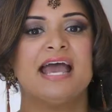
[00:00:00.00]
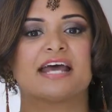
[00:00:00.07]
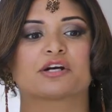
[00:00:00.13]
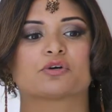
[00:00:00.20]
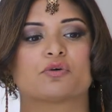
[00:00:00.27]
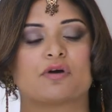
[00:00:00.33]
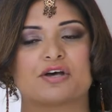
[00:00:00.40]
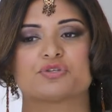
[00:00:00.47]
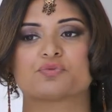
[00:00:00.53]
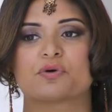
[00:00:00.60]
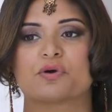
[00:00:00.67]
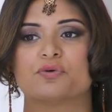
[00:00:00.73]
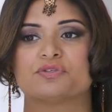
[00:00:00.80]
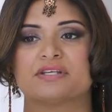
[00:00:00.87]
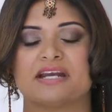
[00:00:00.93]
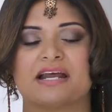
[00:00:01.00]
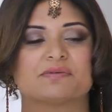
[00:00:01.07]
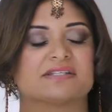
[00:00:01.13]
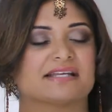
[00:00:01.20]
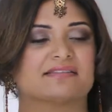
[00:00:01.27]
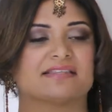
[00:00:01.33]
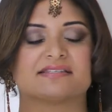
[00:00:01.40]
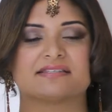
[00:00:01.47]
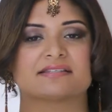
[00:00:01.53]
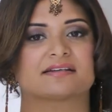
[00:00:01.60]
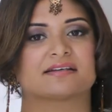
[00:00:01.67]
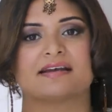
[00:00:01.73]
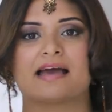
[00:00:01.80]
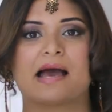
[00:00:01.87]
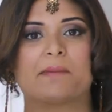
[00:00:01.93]
at a crossroads and I was like, this isn't
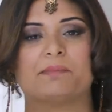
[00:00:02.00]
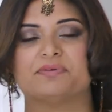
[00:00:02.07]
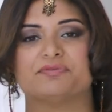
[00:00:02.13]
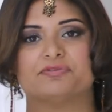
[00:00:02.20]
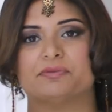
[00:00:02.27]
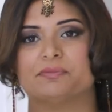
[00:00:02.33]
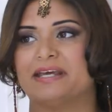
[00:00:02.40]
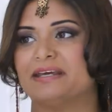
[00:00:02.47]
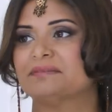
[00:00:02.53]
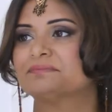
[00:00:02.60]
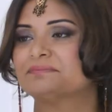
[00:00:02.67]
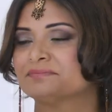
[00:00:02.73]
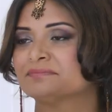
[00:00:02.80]
going to happen for me.